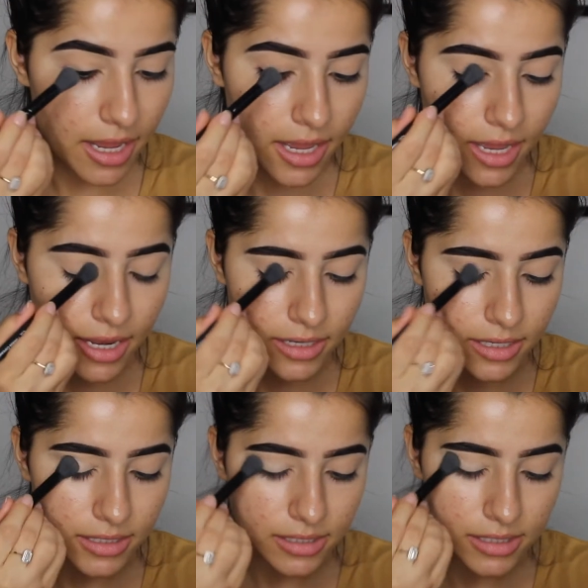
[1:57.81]

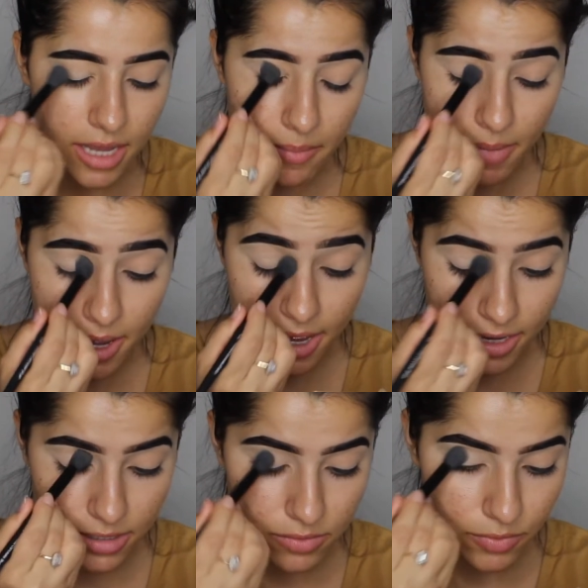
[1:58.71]
and set
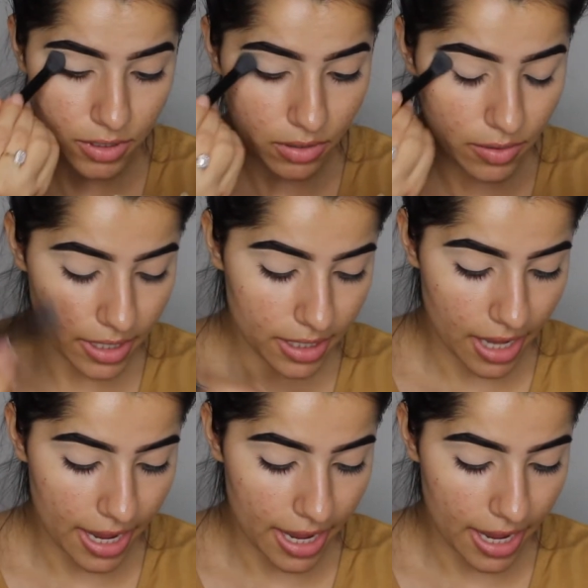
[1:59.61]
my eyes real quick.